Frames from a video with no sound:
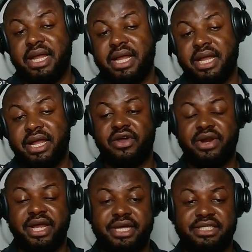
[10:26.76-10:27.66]
register on
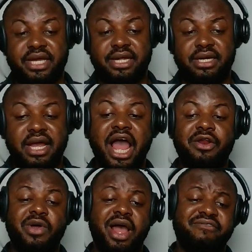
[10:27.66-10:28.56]
n8n. I do
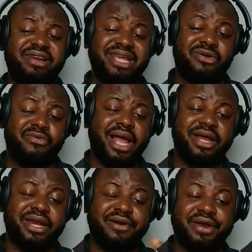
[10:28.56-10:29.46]
not have a link where I
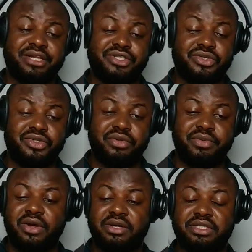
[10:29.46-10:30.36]
can direct you to
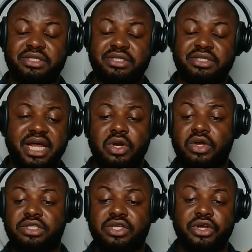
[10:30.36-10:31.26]
because I'm
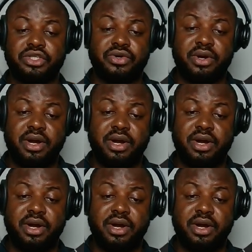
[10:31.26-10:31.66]
not going to.